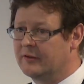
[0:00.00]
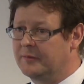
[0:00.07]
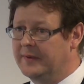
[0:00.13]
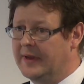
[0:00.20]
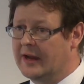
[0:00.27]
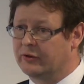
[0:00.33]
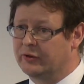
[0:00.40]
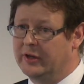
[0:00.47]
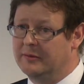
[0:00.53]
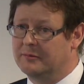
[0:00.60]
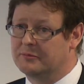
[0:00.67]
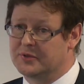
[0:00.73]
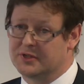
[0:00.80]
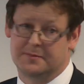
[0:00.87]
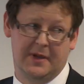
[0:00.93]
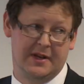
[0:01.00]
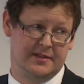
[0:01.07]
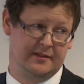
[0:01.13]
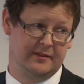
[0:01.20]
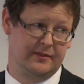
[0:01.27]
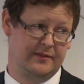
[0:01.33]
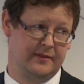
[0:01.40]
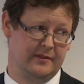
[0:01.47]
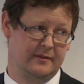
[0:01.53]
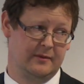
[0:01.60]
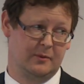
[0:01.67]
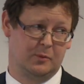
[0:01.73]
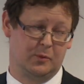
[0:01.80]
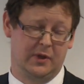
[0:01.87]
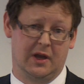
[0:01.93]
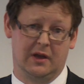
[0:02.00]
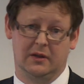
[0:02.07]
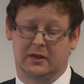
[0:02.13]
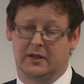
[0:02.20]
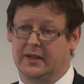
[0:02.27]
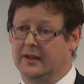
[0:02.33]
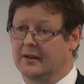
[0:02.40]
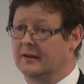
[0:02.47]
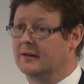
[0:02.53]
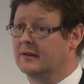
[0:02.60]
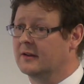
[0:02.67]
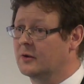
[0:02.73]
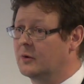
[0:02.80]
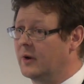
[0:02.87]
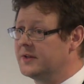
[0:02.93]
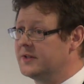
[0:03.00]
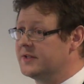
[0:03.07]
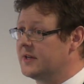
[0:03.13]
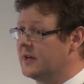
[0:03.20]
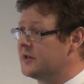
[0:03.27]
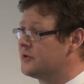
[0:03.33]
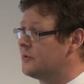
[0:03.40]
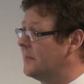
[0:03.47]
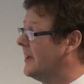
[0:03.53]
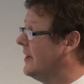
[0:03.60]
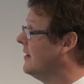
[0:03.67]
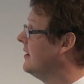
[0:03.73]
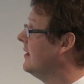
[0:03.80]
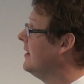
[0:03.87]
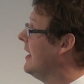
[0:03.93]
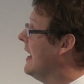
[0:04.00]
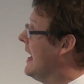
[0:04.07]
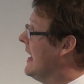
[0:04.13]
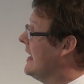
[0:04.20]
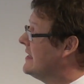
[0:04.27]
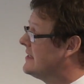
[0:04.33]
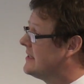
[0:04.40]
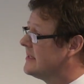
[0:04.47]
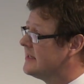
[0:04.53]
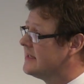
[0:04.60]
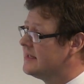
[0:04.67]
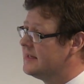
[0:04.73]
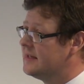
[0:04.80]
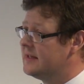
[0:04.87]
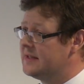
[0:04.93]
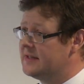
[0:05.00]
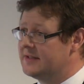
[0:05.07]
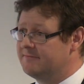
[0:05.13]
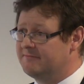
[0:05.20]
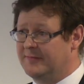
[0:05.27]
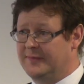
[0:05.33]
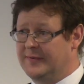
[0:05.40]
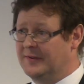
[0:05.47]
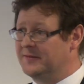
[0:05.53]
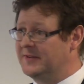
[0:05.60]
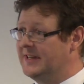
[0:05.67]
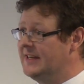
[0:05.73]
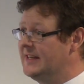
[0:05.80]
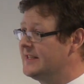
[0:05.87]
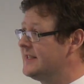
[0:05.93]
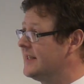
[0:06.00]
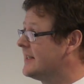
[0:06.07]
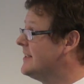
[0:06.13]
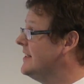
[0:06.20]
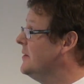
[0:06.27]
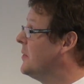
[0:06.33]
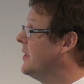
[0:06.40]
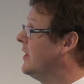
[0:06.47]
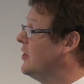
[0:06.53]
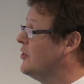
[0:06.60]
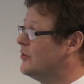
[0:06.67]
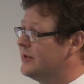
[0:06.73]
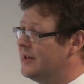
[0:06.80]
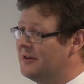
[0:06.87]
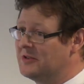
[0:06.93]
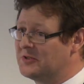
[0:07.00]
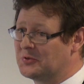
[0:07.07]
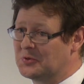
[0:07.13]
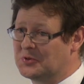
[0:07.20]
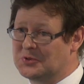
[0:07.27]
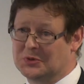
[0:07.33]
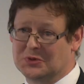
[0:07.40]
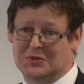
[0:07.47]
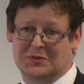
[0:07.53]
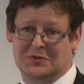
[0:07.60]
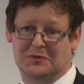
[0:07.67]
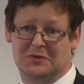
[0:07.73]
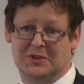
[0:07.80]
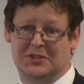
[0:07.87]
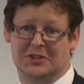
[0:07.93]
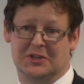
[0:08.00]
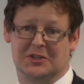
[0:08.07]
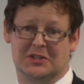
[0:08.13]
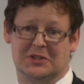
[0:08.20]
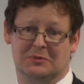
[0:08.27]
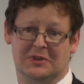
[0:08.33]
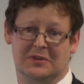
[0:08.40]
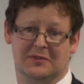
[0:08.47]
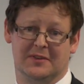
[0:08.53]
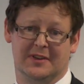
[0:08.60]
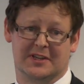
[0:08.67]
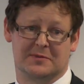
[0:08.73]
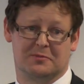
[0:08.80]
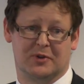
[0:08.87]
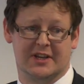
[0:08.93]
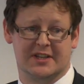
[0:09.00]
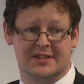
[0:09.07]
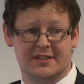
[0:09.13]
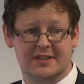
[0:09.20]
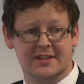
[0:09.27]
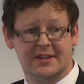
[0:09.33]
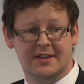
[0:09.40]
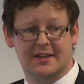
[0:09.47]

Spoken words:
From the agri perspective, we are looking quite disastrously at 50, 60, 100. There is all sorts of research that we've expressed.